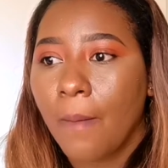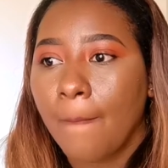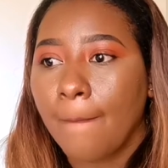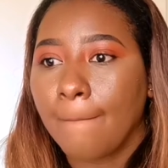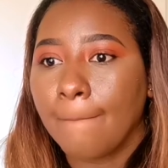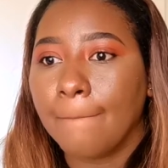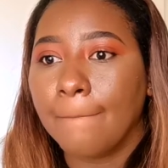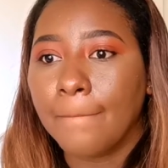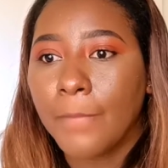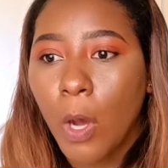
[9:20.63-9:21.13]

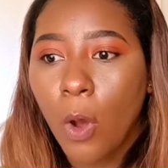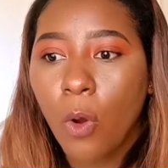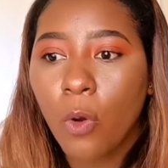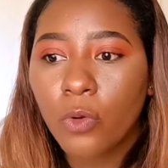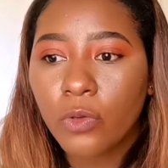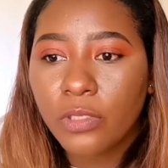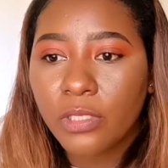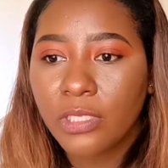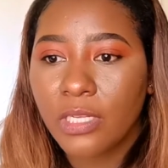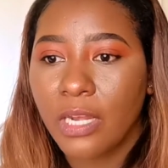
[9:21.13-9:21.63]

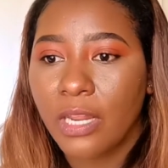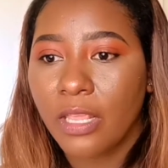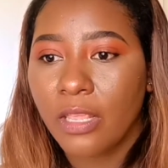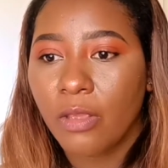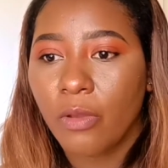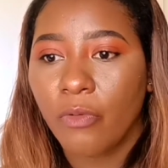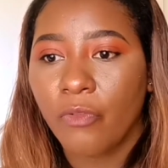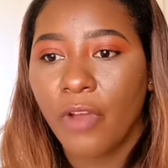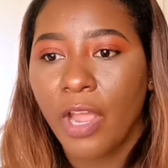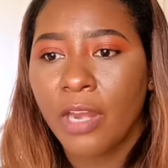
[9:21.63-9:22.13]
mostly
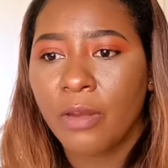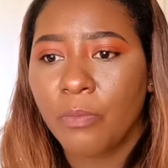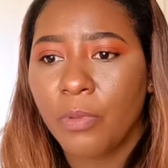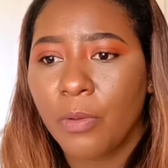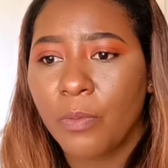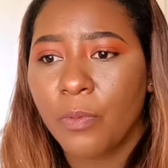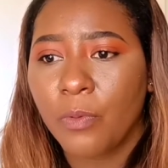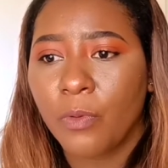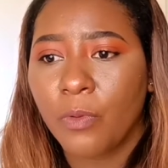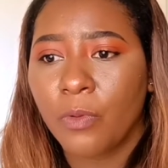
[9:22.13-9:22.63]
you find
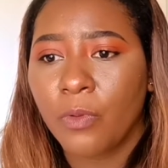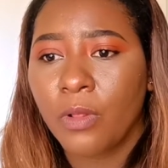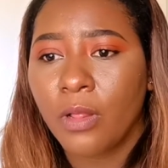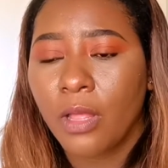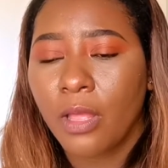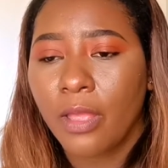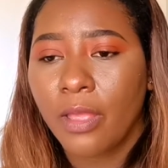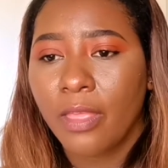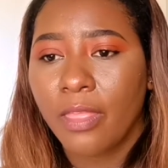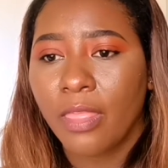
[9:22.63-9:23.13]
people
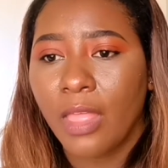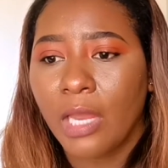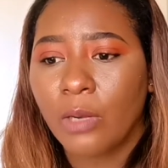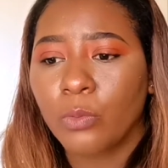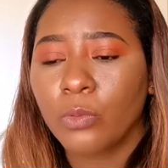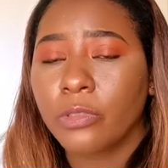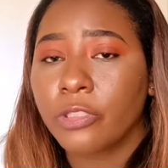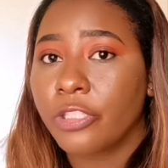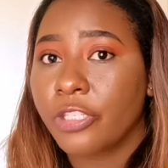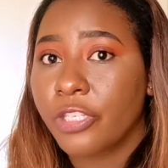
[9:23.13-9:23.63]
that
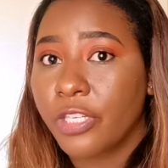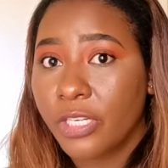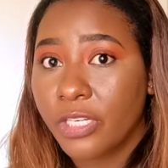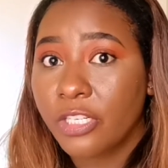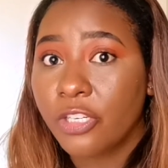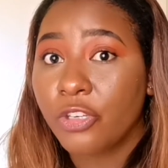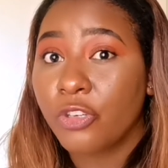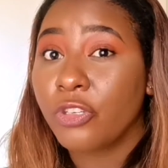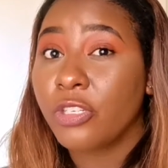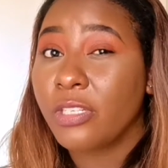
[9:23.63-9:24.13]
will
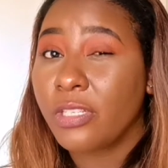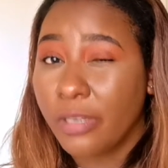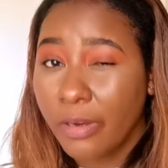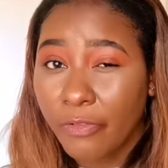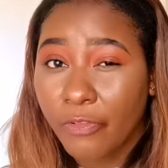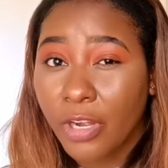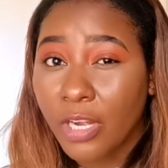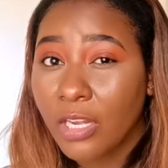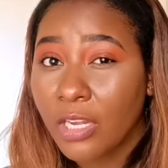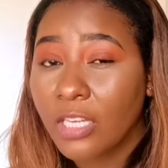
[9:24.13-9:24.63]
treat you
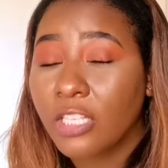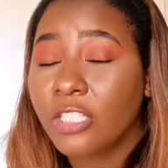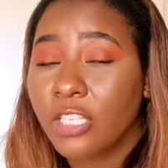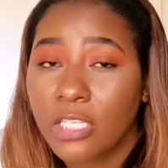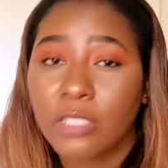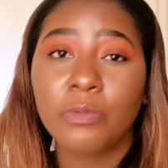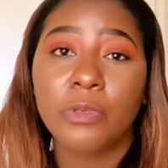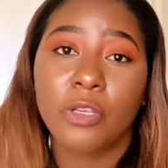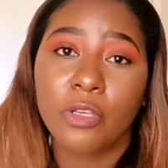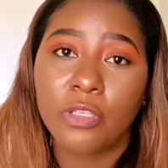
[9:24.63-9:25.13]
differently
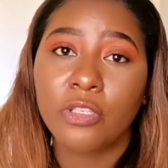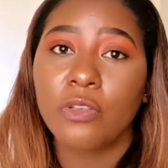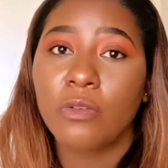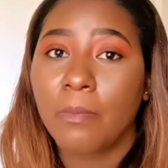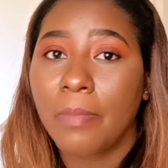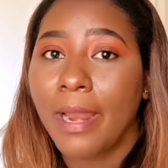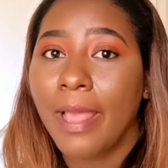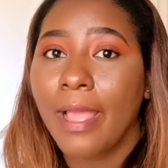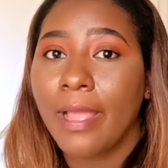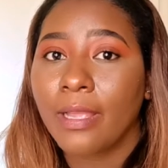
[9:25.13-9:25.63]
just because you're
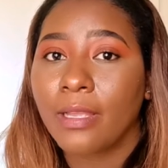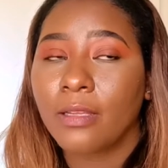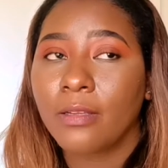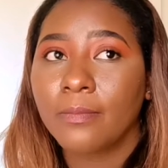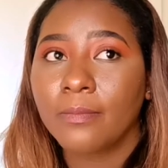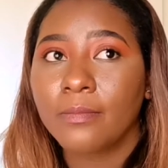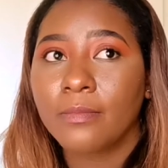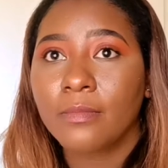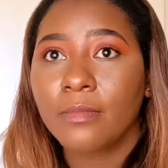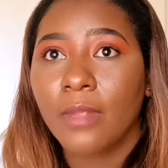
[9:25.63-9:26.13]
black.
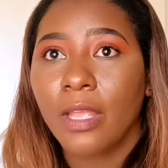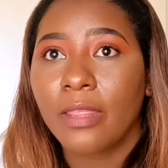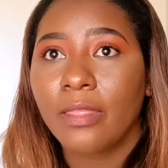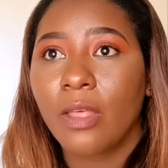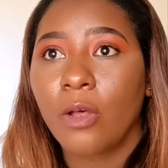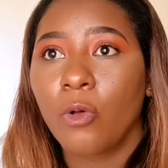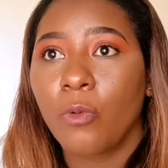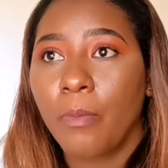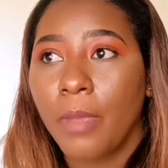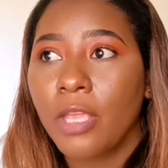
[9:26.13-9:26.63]

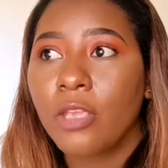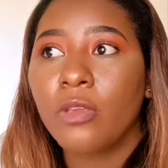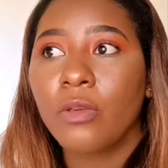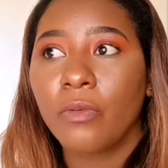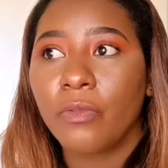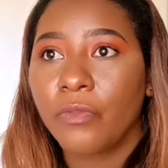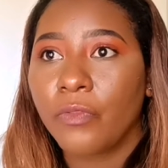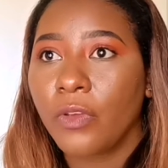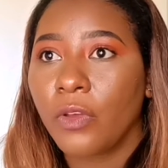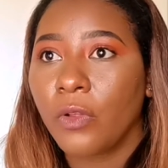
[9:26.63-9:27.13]
They'll make you
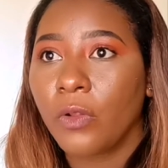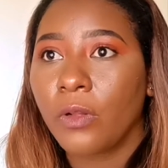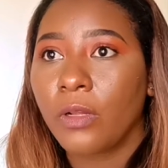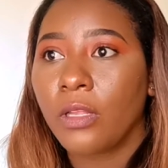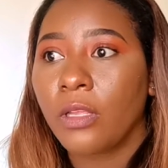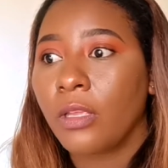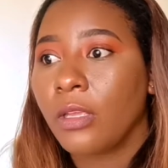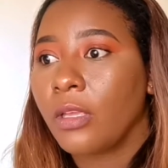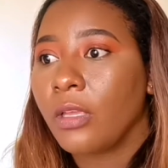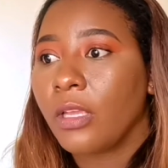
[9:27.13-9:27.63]

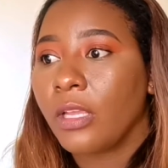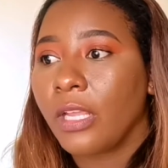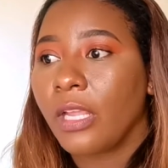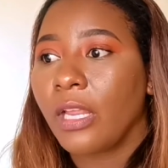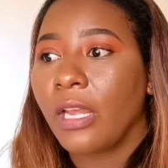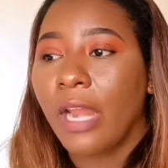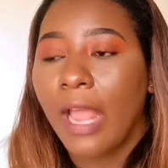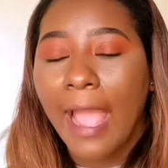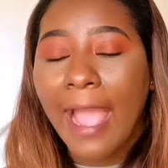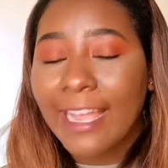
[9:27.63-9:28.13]
feel
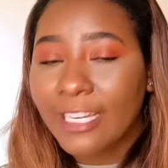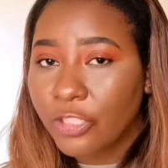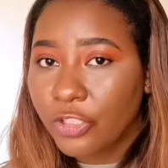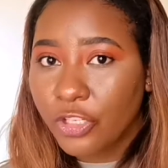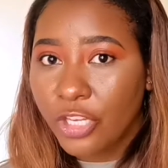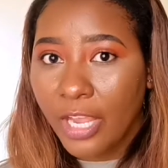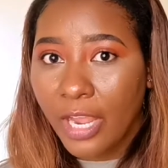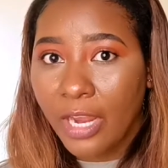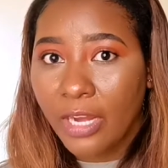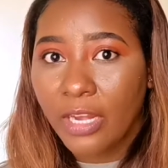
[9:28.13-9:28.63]

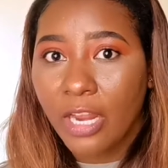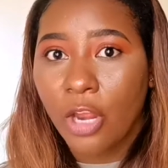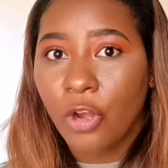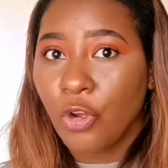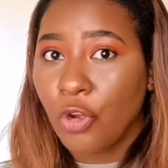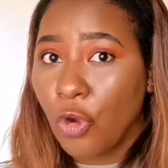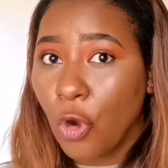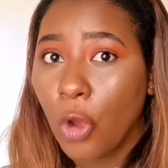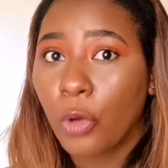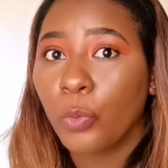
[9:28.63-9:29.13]
inadequate
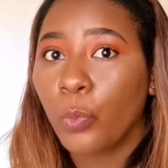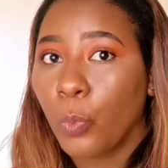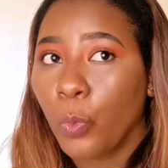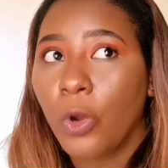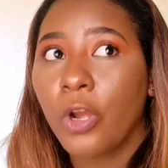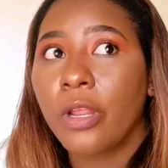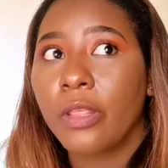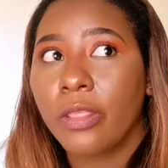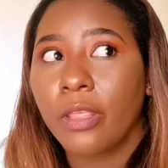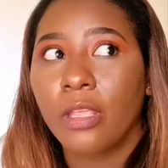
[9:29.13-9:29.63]
and not
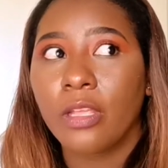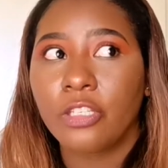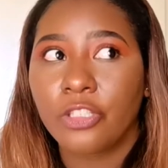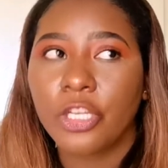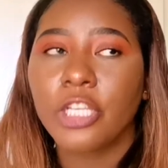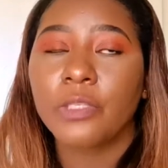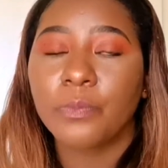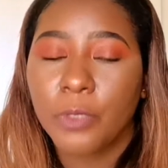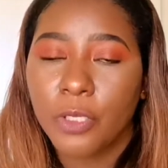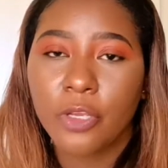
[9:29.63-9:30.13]
worthy
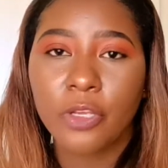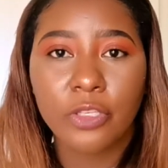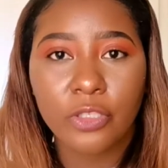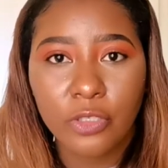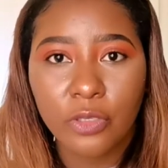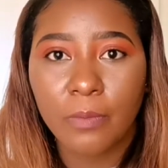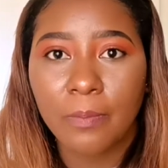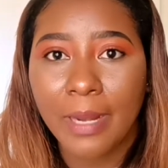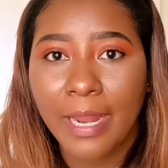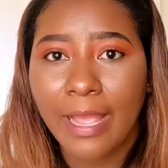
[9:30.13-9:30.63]
just because
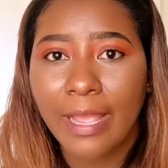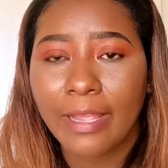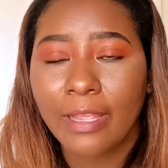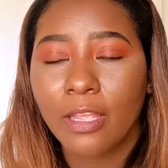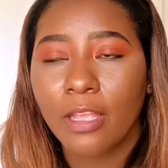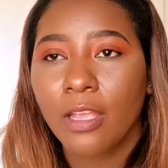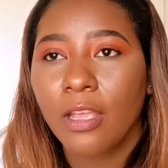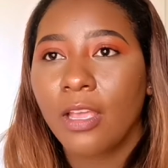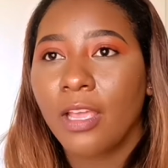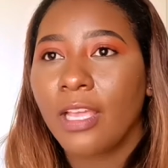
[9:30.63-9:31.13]
you're
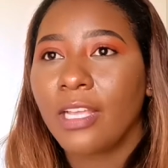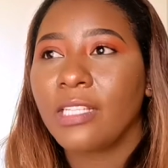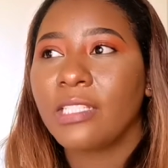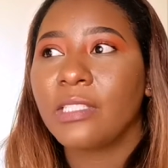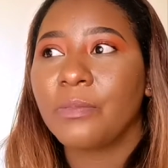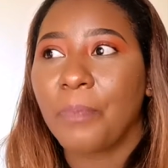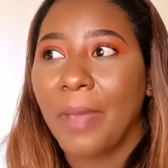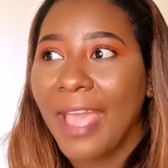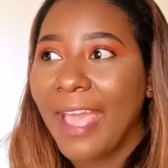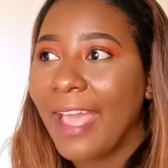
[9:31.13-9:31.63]
black.
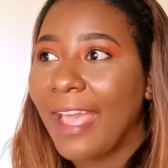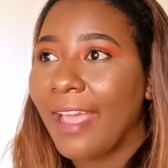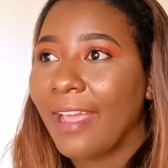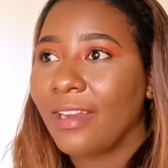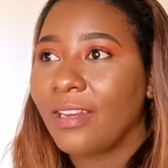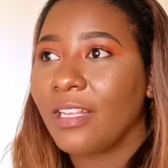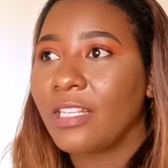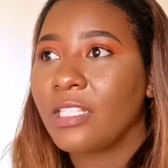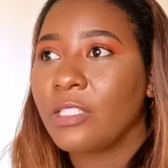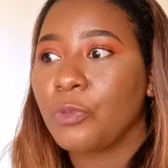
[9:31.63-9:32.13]
It's
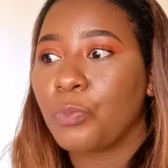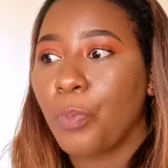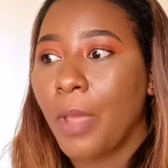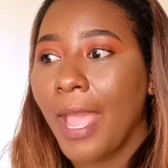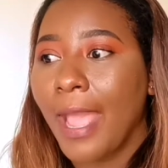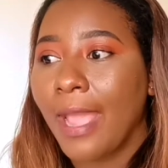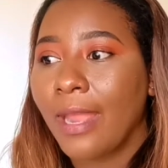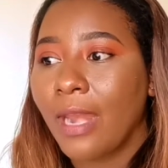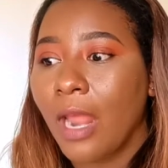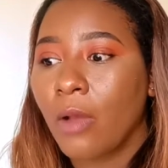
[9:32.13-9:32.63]
bad. It's
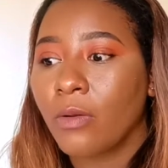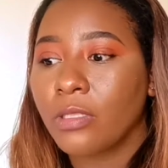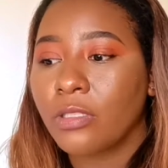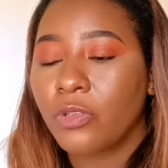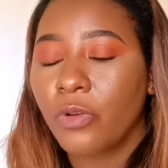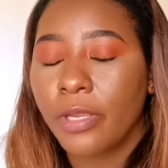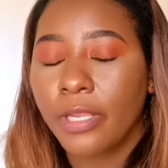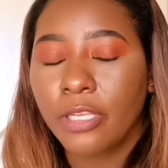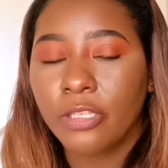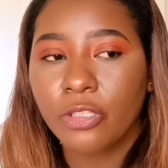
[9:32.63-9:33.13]
bad. I was
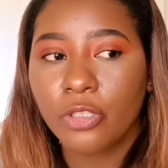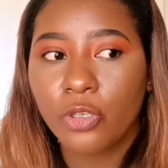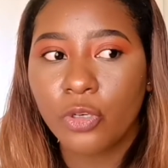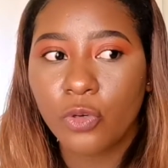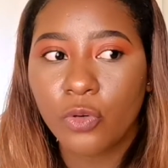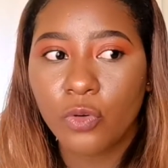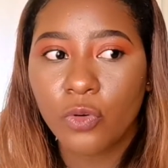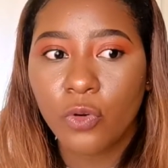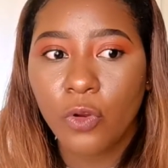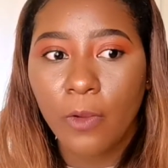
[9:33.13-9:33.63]
talking
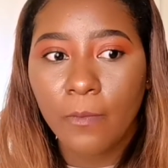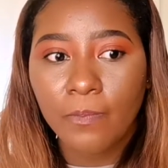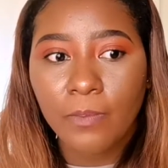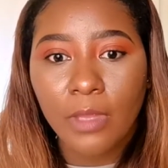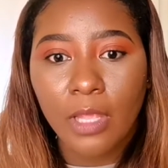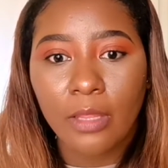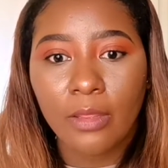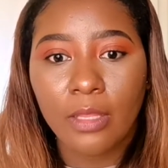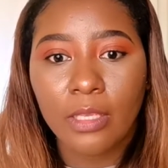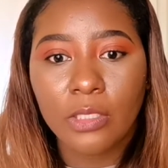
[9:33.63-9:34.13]
to
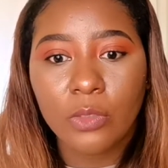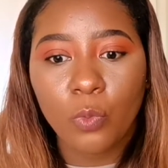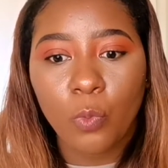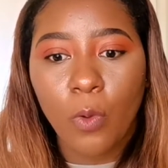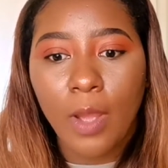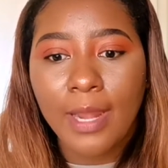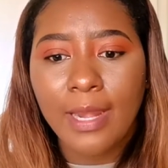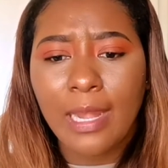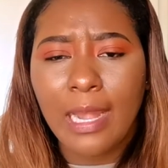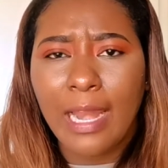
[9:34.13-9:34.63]
this
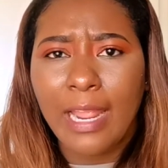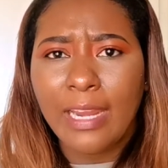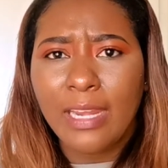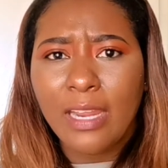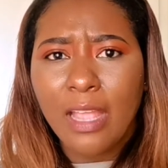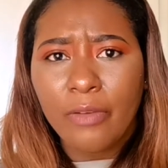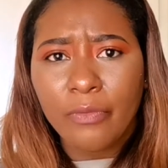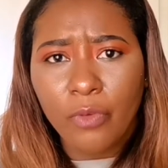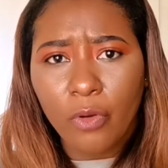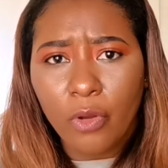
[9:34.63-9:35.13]
one
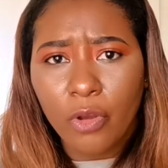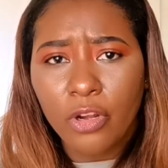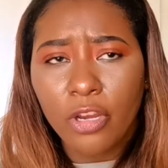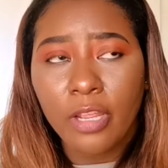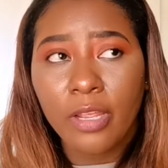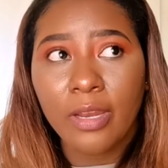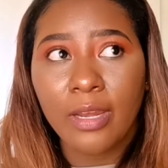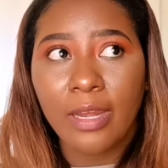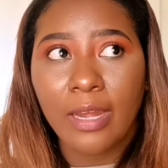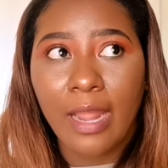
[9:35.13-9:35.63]
lady, I forgot
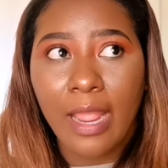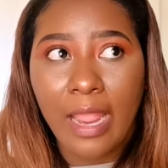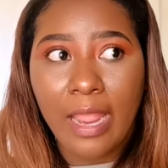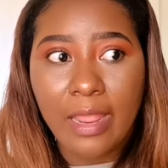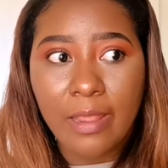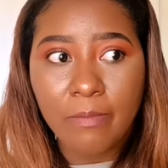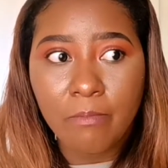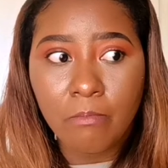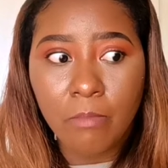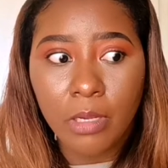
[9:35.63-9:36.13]
her
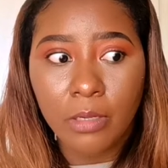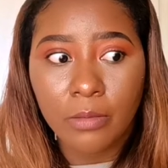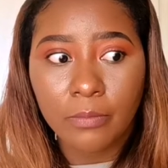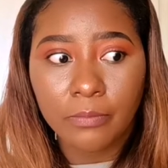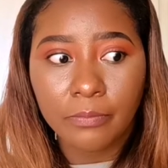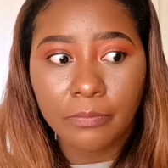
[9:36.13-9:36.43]
name,